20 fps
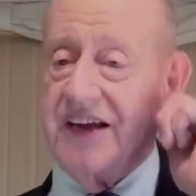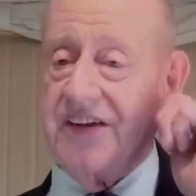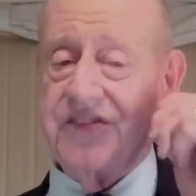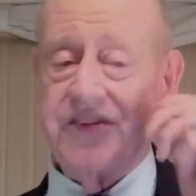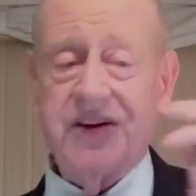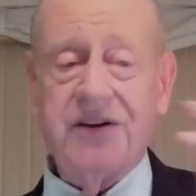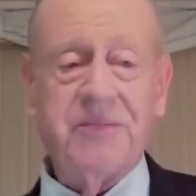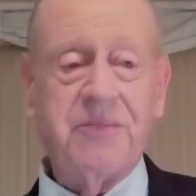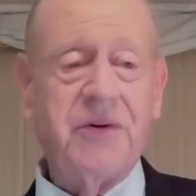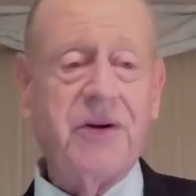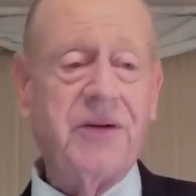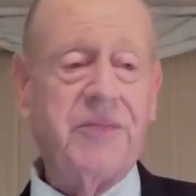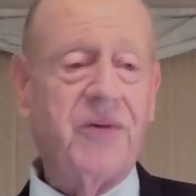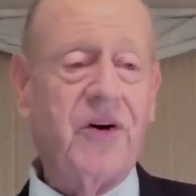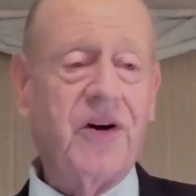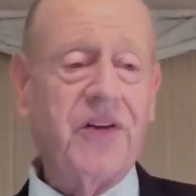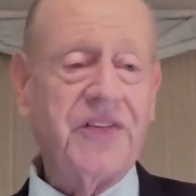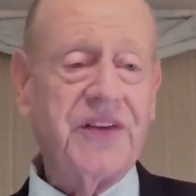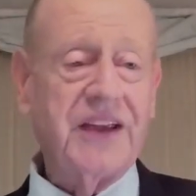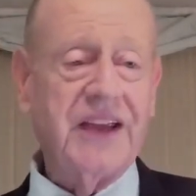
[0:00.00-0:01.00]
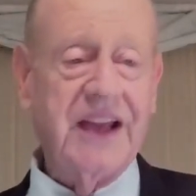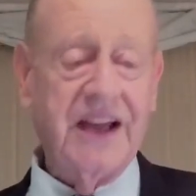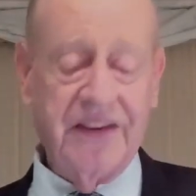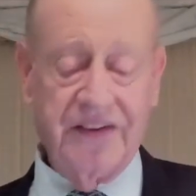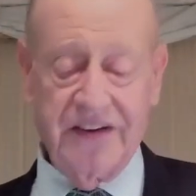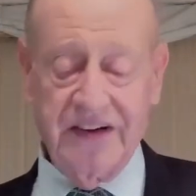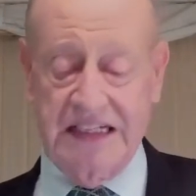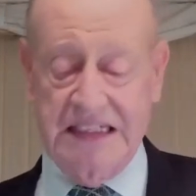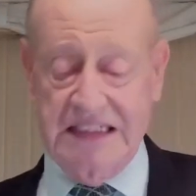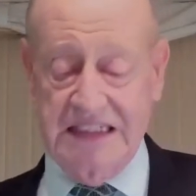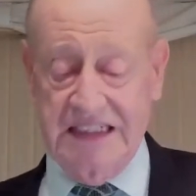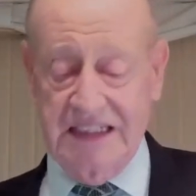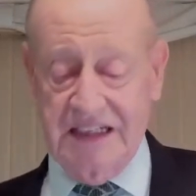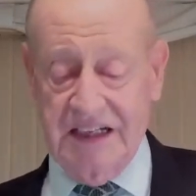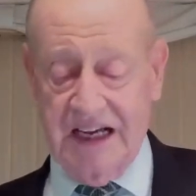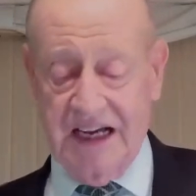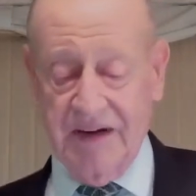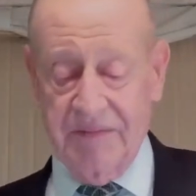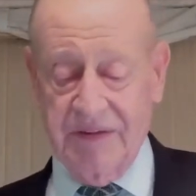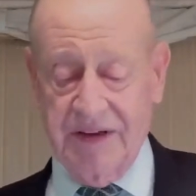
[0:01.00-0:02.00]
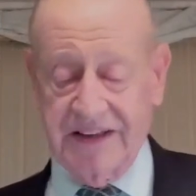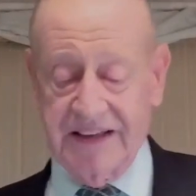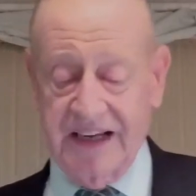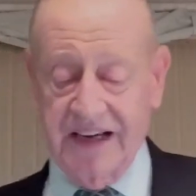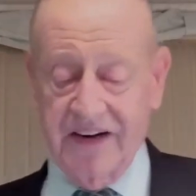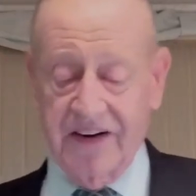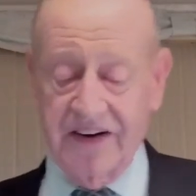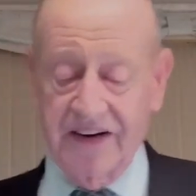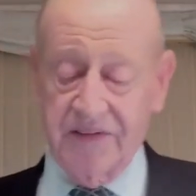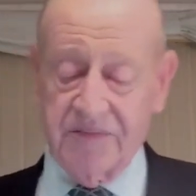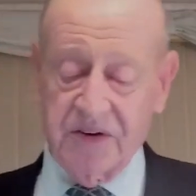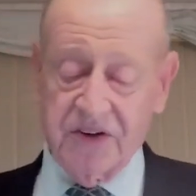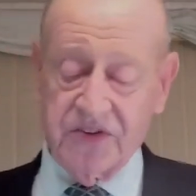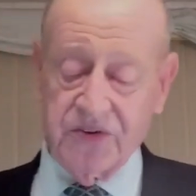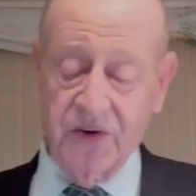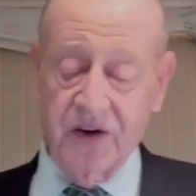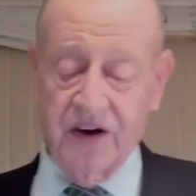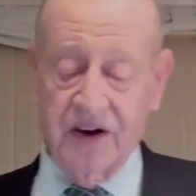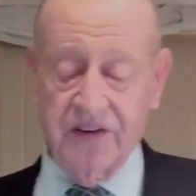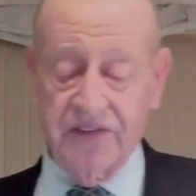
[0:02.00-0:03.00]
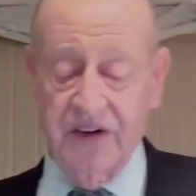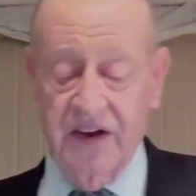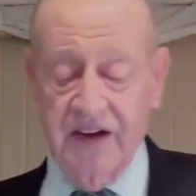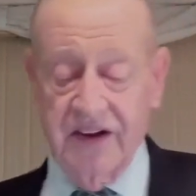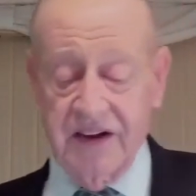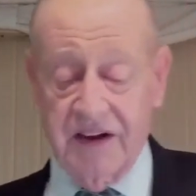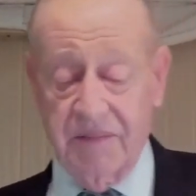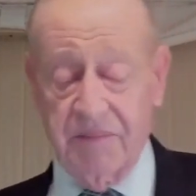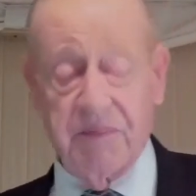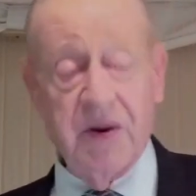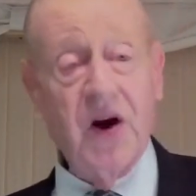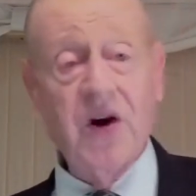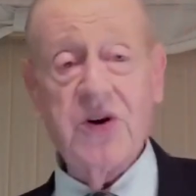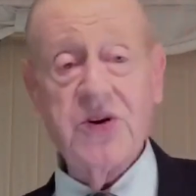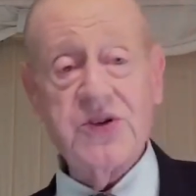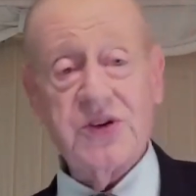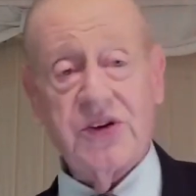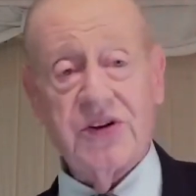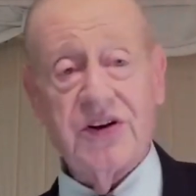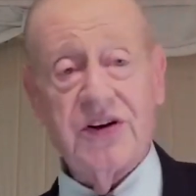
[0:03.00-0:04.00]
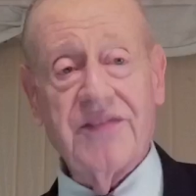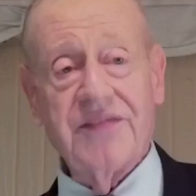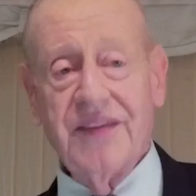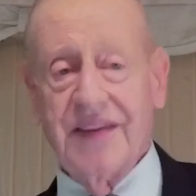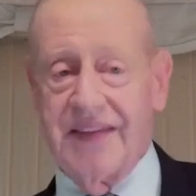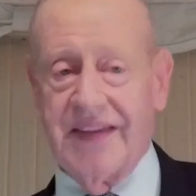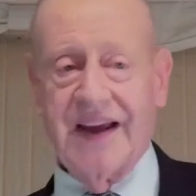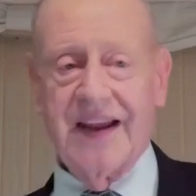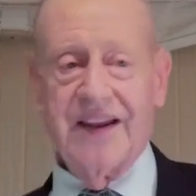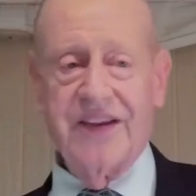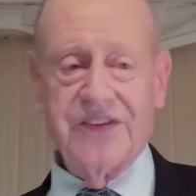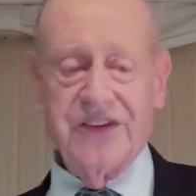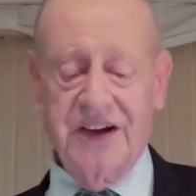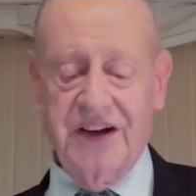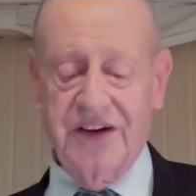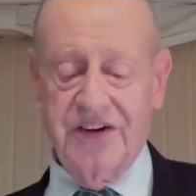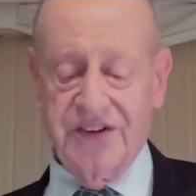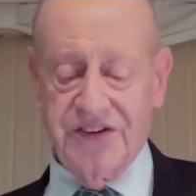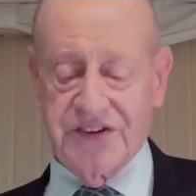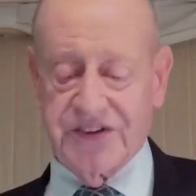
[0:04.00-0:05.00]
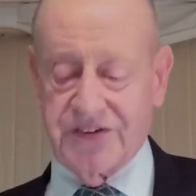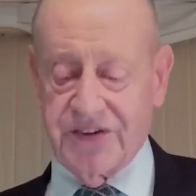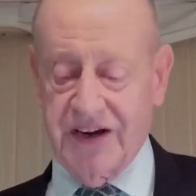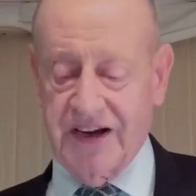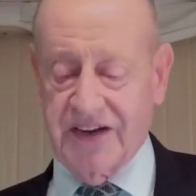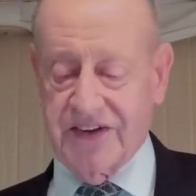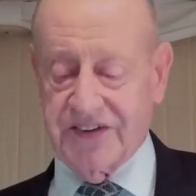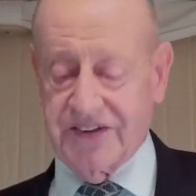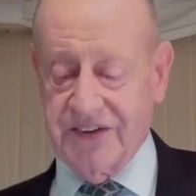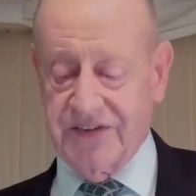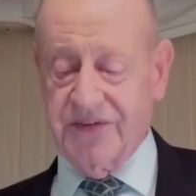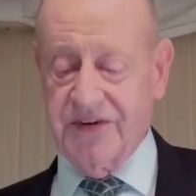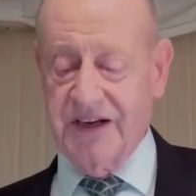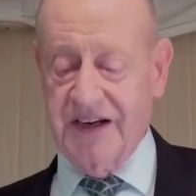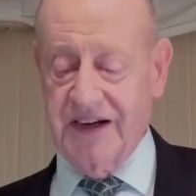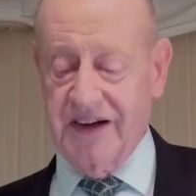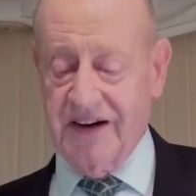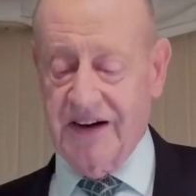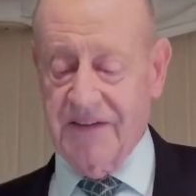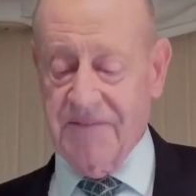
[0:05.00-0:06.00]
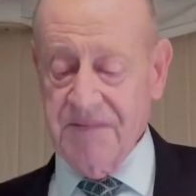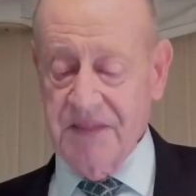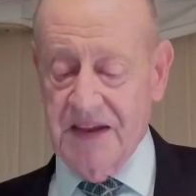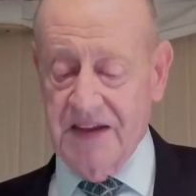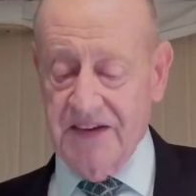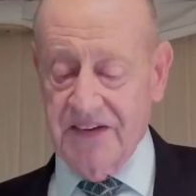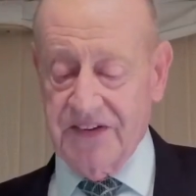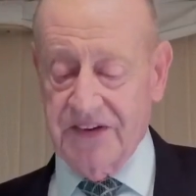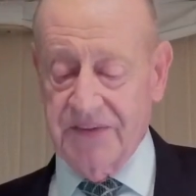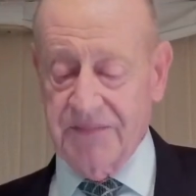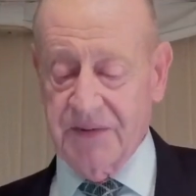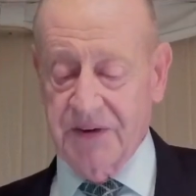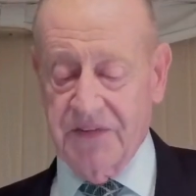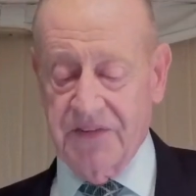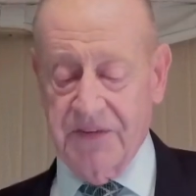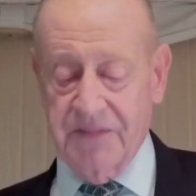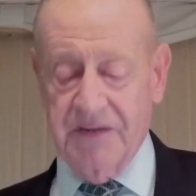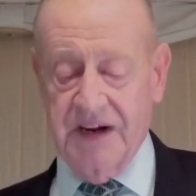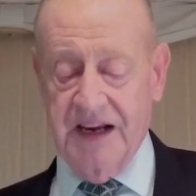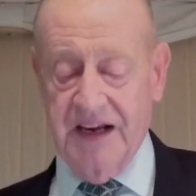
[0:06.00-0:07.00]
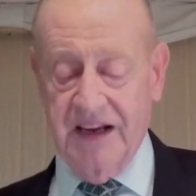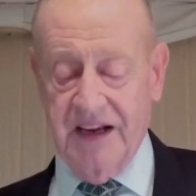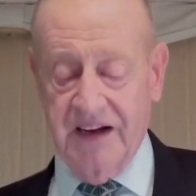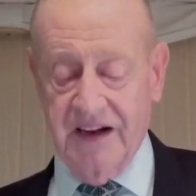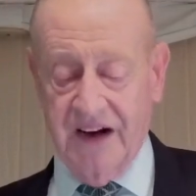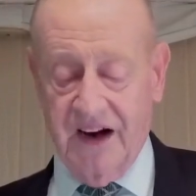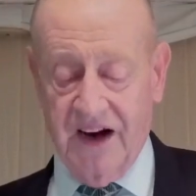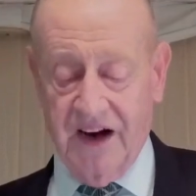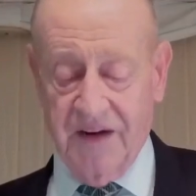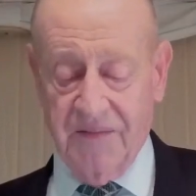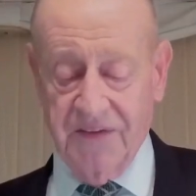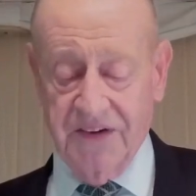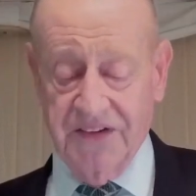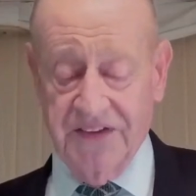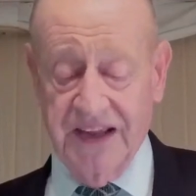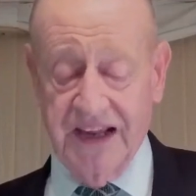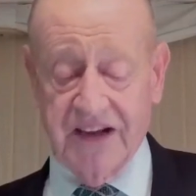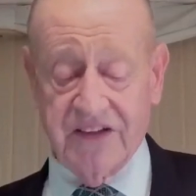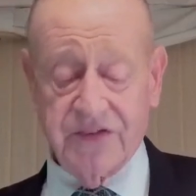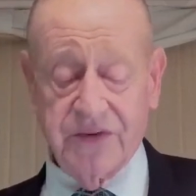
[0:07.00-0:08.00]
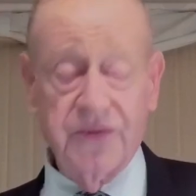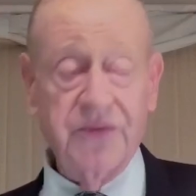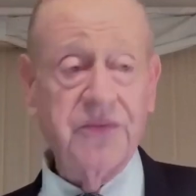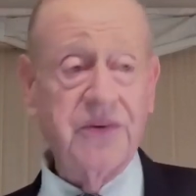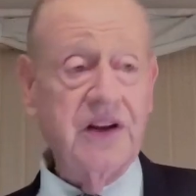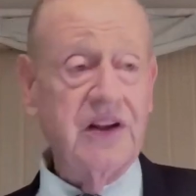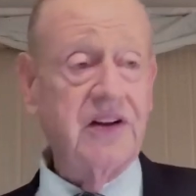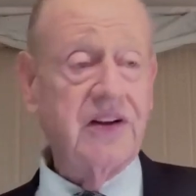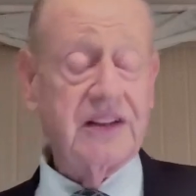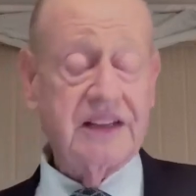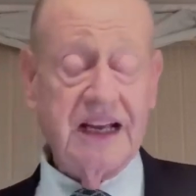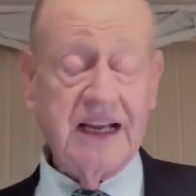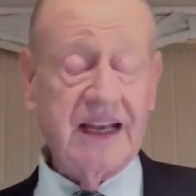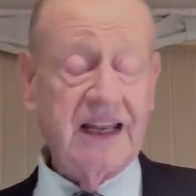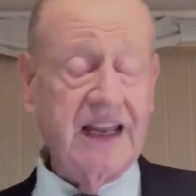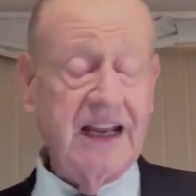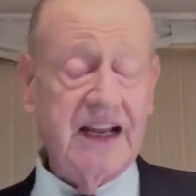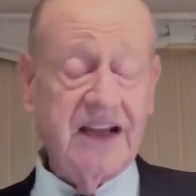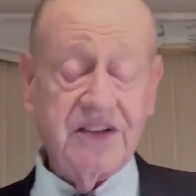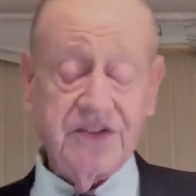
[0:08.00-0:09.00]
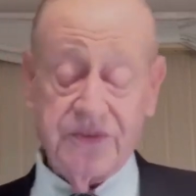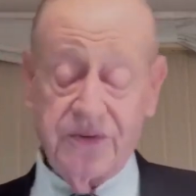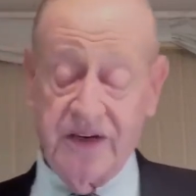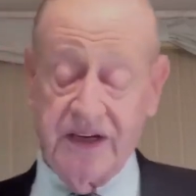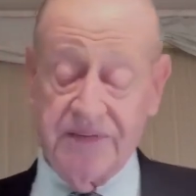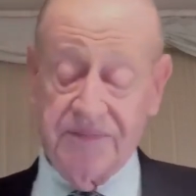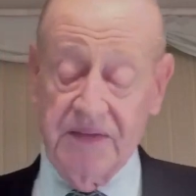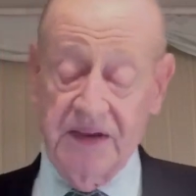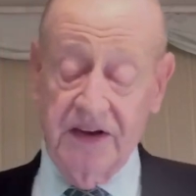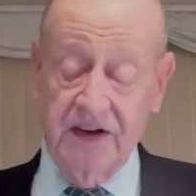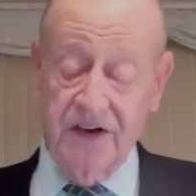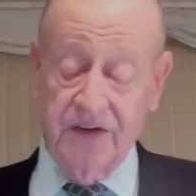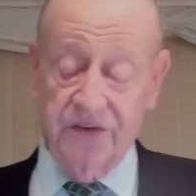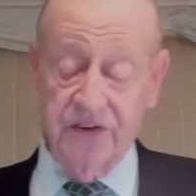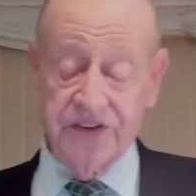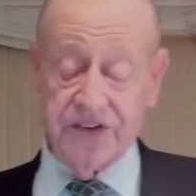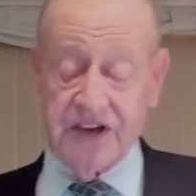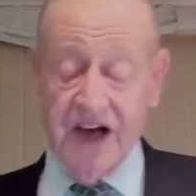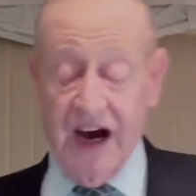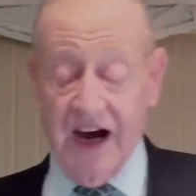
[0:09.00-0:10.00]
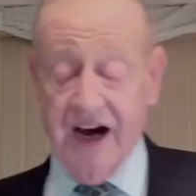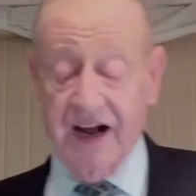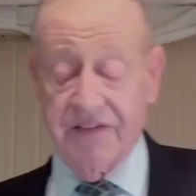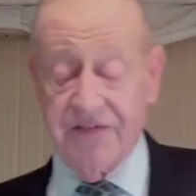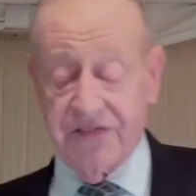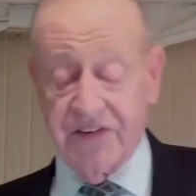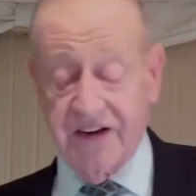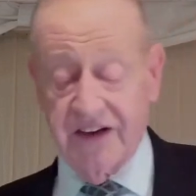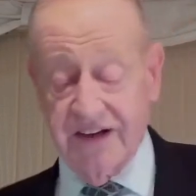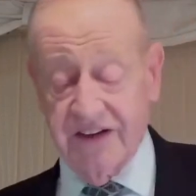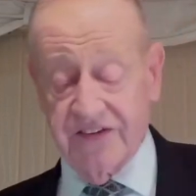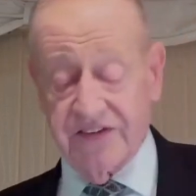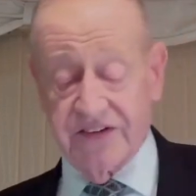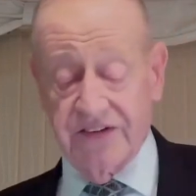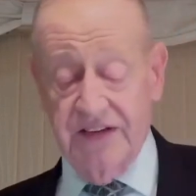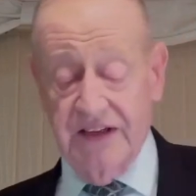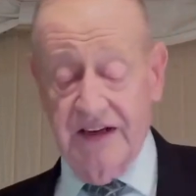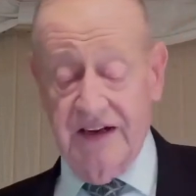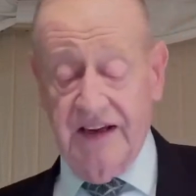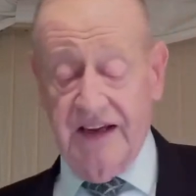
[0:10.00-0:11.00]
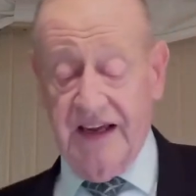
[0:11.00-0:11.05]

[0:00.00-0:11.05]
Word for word: I should have put them all together, uh, but they are number 12, composure, that is under stress, that we are simply remaining calm. The next one we looked at last week was confidence.